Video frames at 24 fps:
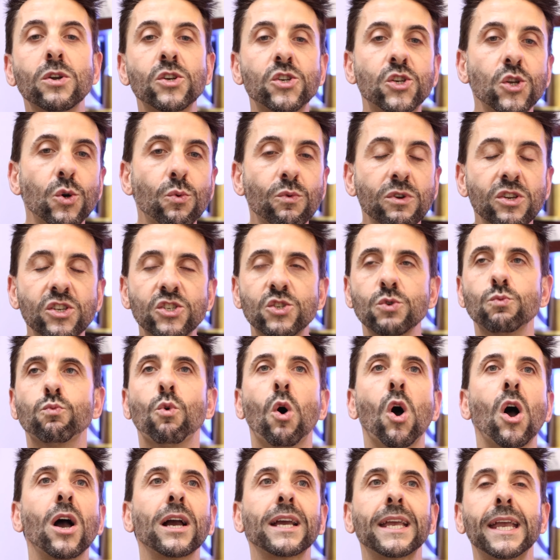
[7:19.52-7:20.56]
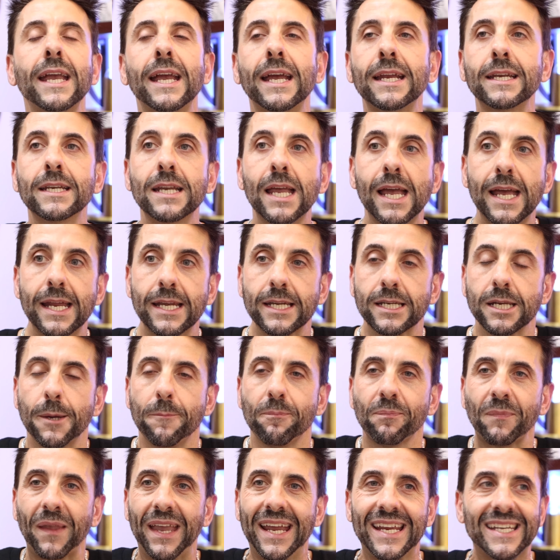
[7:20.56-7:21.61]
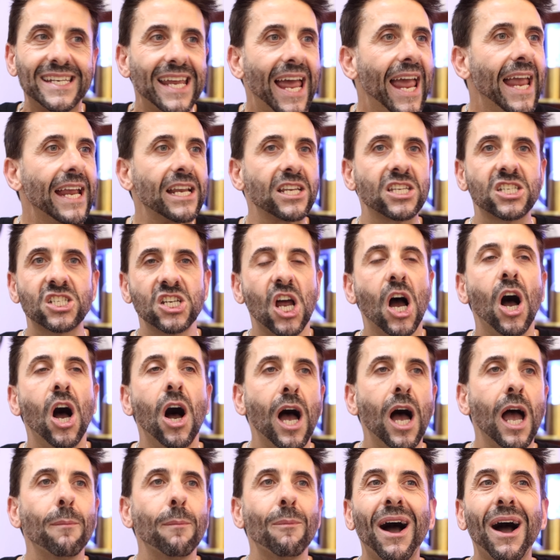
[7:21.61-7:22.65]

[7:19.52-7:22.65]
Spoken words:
are doing is working and it takes time.